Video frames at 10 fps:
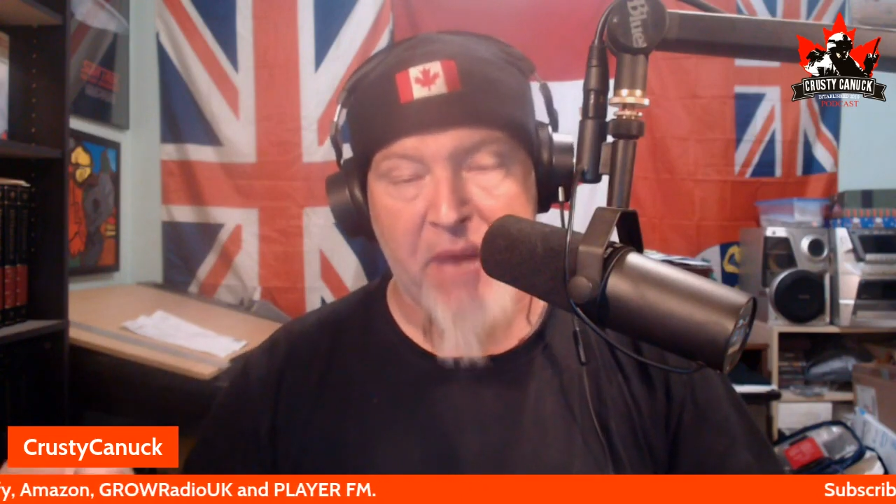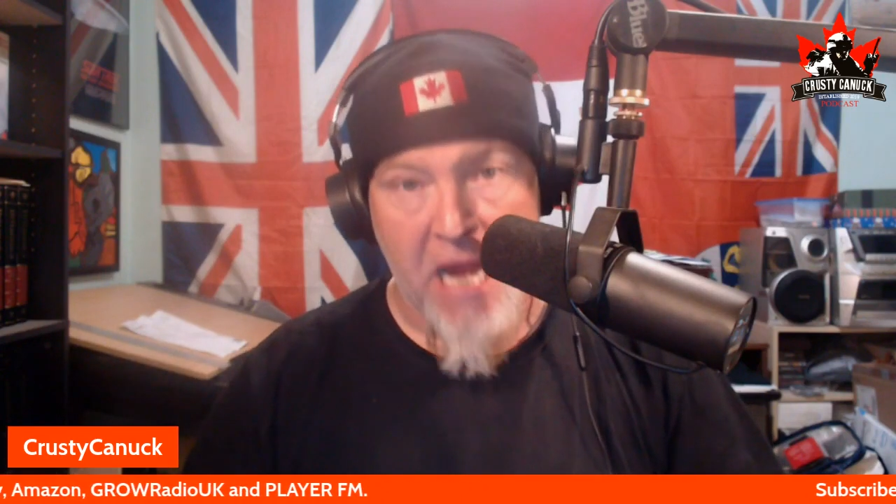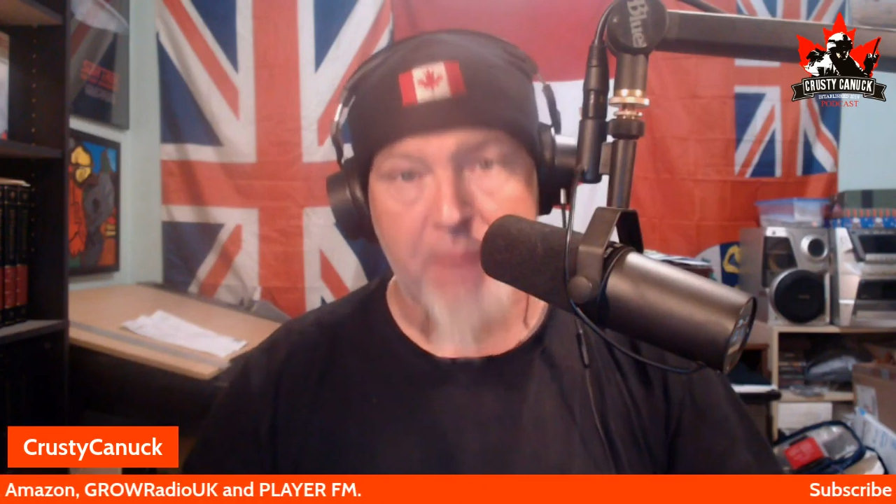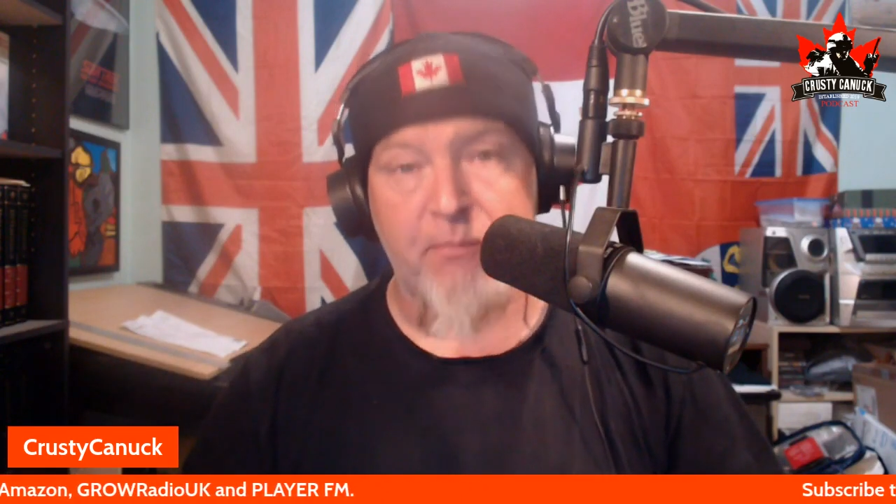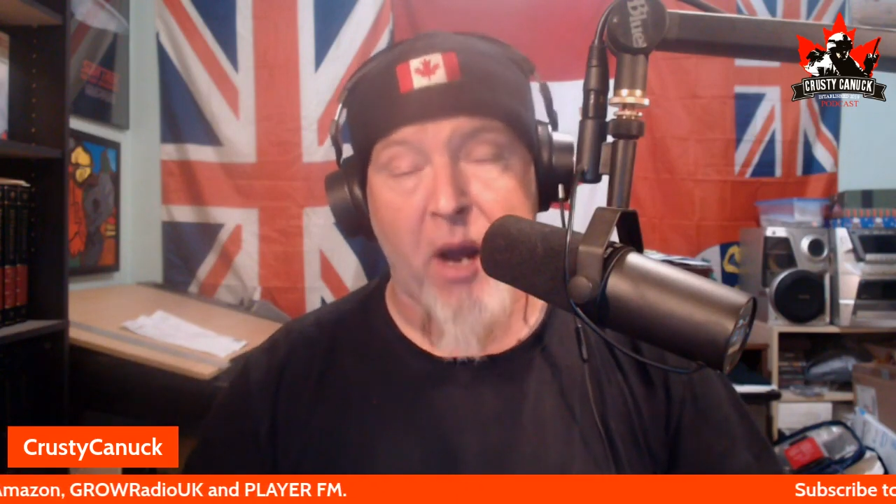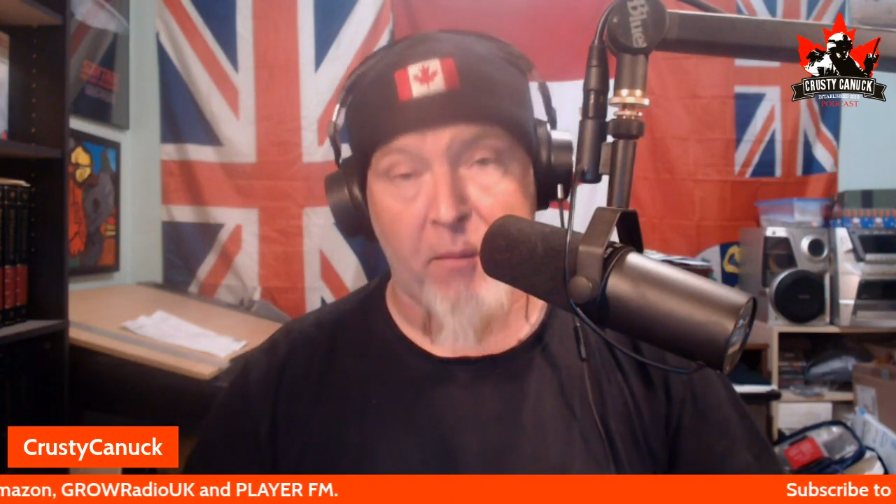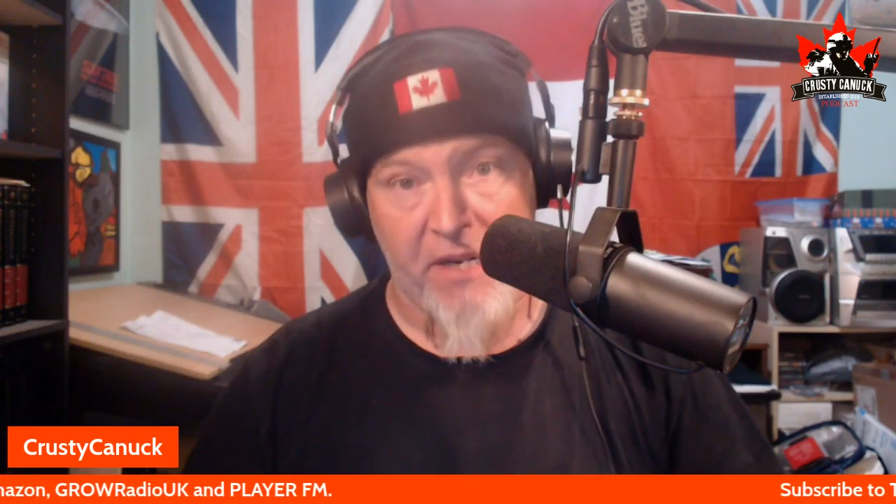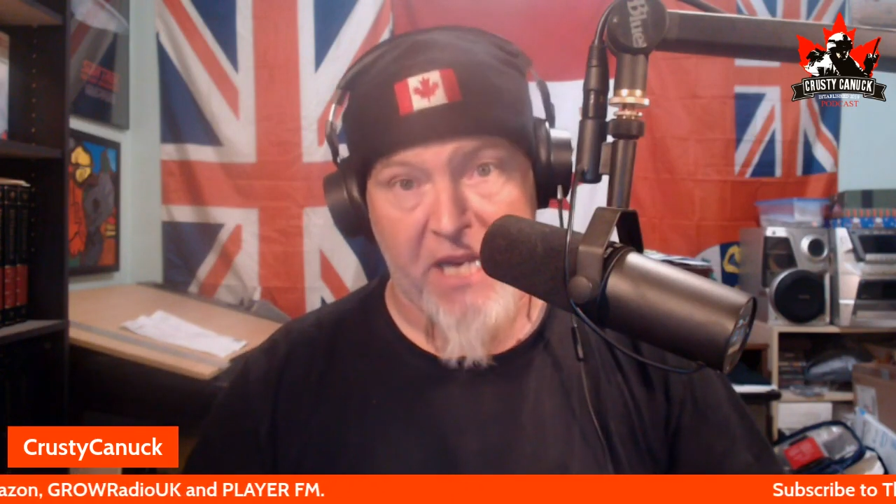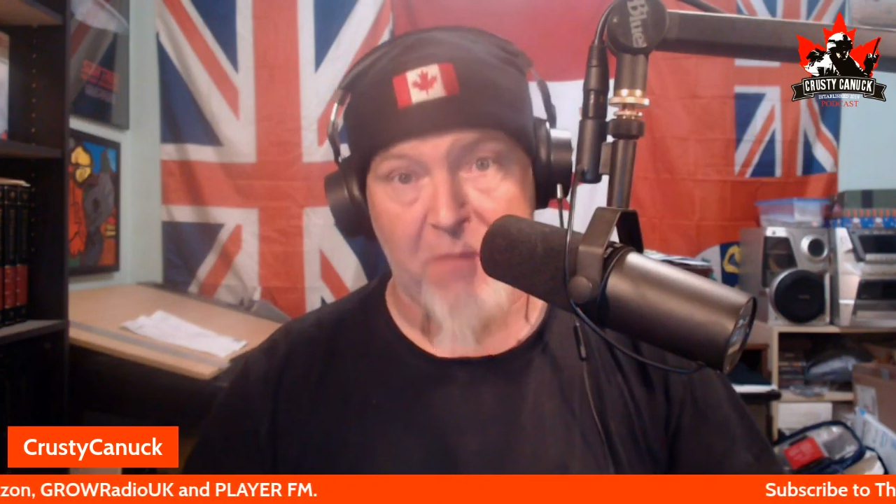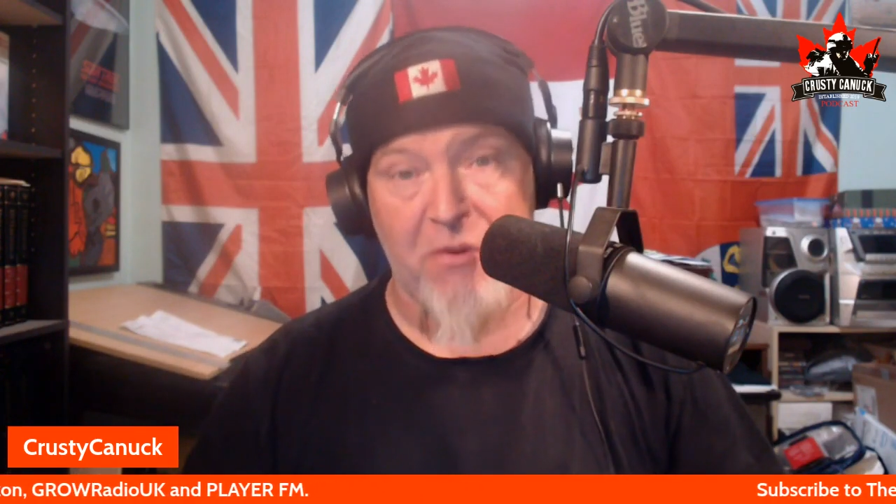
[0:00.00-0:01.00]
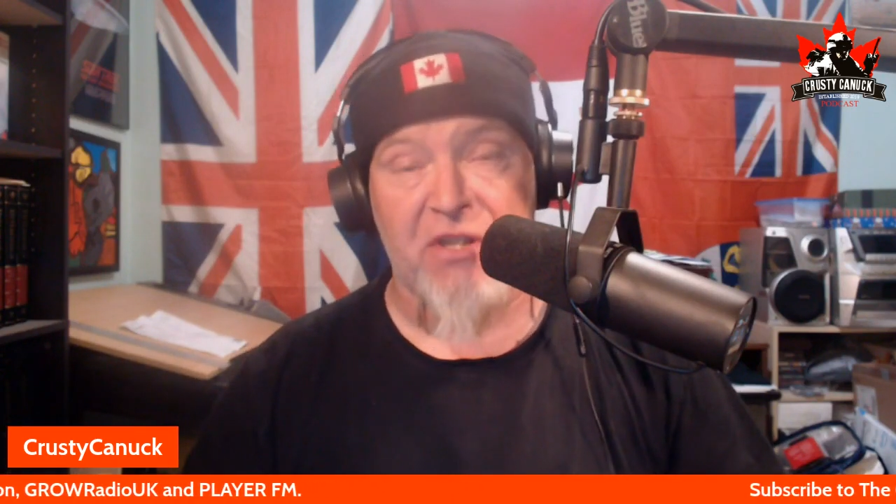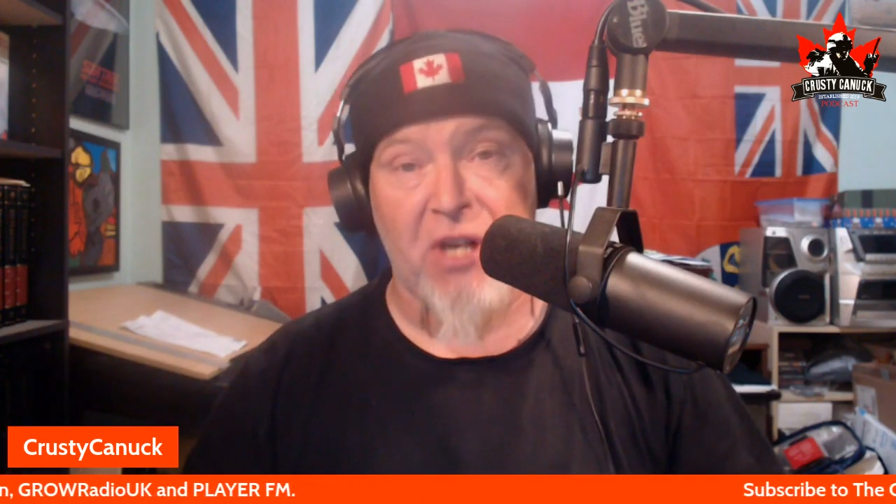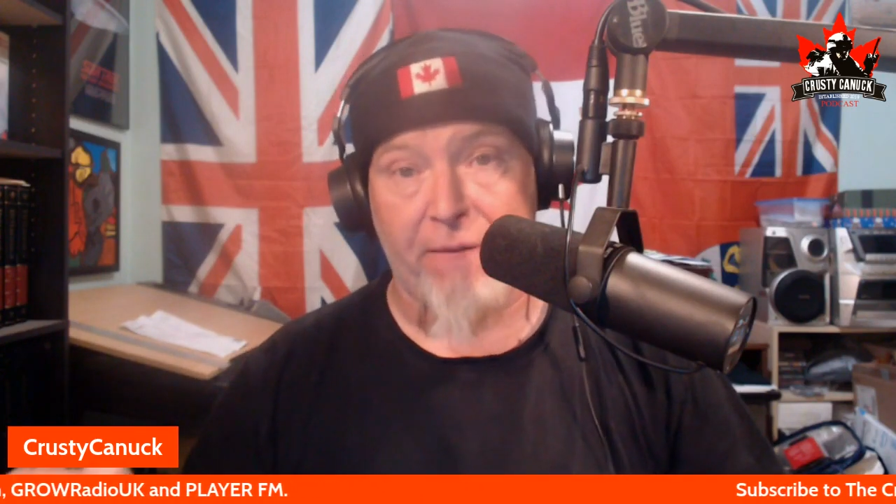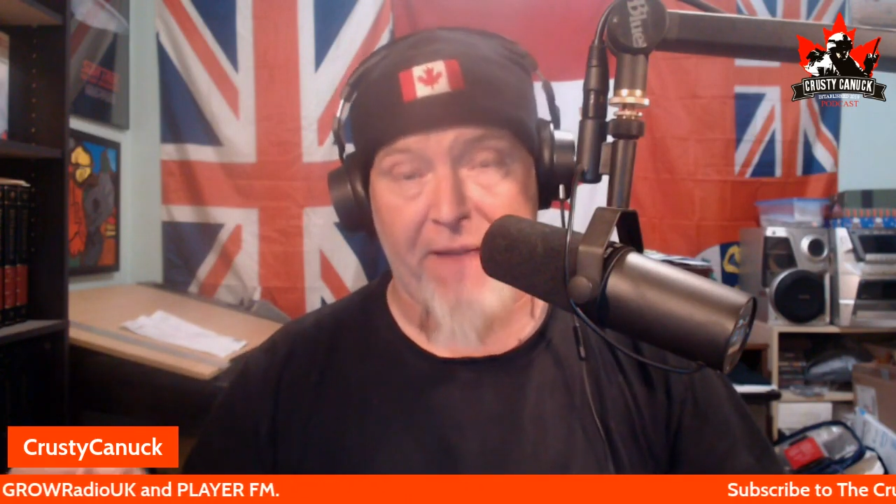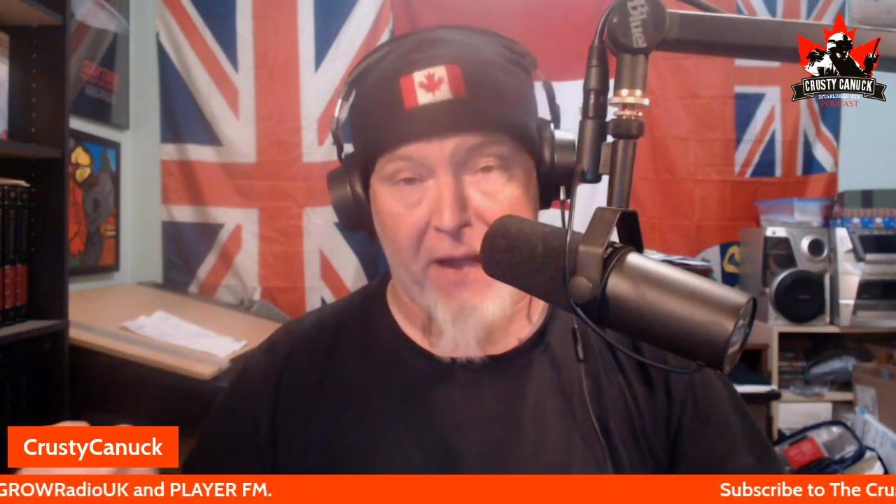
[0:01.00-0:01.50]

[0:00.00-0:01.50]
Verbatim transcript: heat pump to keep yourself